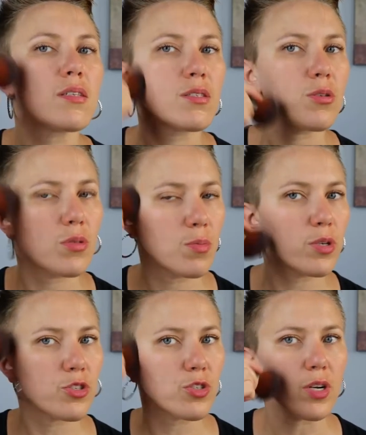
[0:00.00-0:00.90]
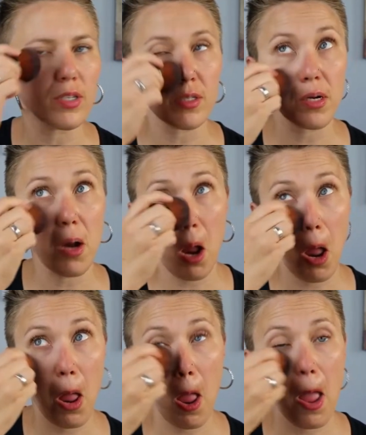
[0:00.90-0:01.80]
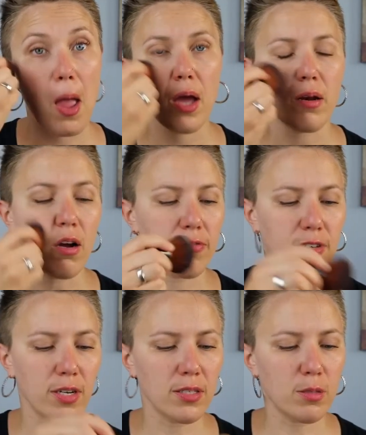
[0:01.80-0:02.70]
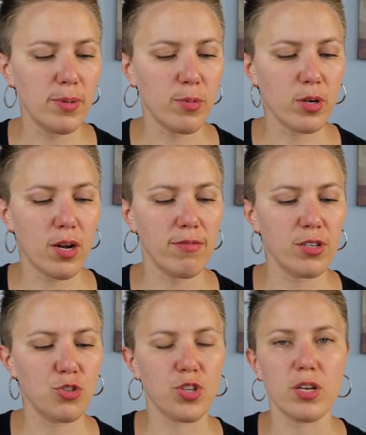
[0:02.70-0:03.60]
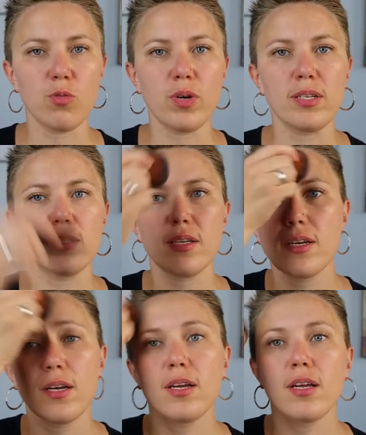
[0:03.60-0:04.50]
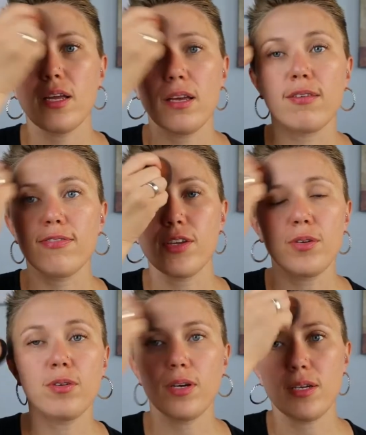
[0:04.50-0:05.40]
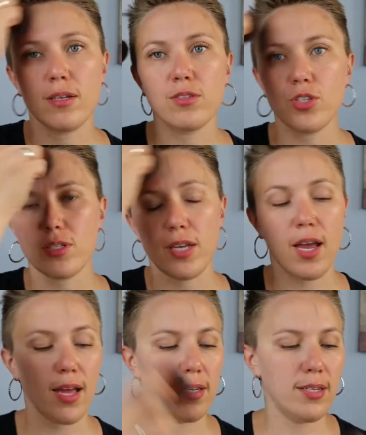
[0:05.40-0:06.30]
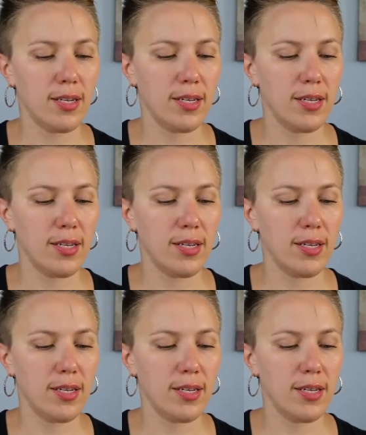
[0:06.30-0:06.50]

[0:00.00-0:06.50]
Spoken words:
to the moisturizer and offer a little bit more coverage than it would if you just had